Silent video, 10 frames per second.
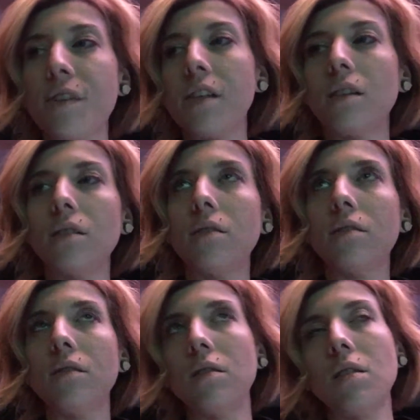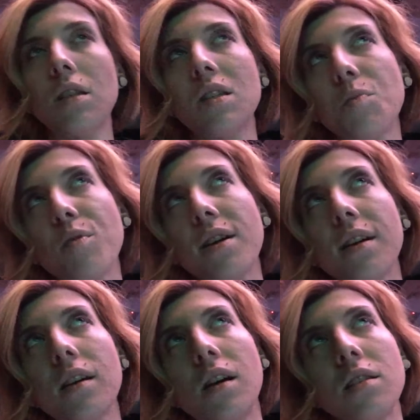it. It's like a
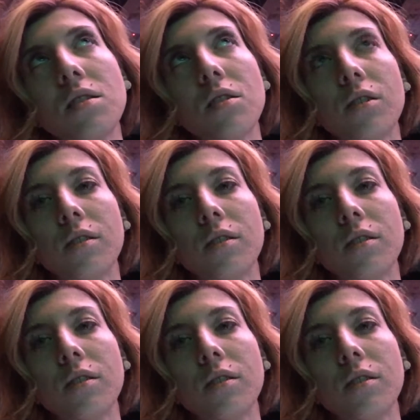spring concert.